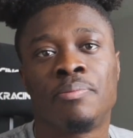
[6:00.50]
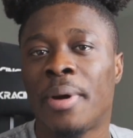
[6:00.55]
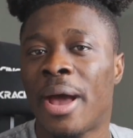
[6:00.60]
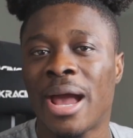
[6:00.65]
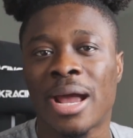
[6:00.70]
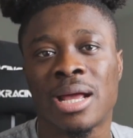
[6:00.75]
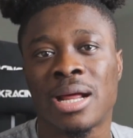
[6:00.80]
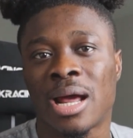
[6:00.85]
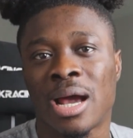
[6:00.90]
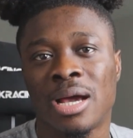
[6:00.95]

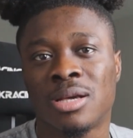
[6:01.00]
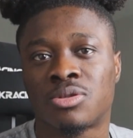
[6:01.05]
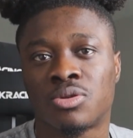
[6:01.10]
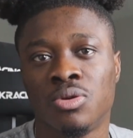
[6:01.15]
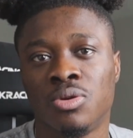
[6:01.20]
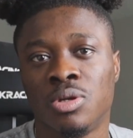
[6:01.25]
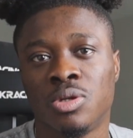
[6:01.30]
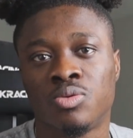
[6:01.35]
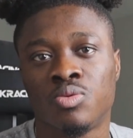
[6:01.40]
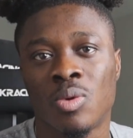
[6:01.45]
back in high
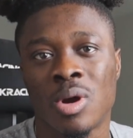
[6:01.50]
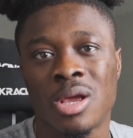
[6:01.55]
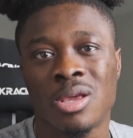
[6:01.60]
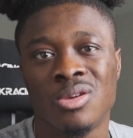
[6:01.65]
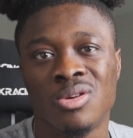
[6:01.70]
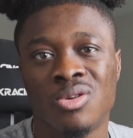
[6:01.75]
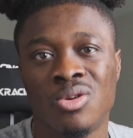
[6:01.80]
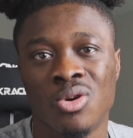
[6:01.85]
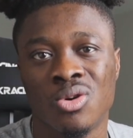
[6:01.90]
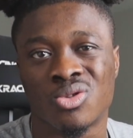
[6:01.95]
school is
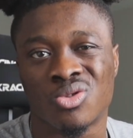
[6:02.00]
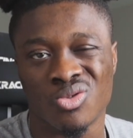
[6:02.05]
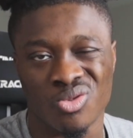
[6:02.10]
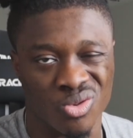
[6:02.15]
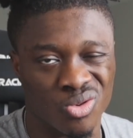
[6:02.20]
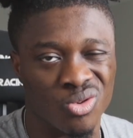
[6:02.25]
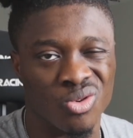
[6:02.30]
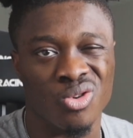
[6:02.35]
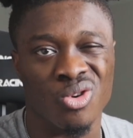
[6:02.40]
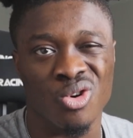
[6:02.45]
when you go
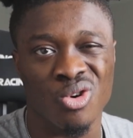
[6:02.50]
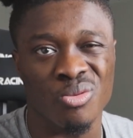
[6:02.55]
through a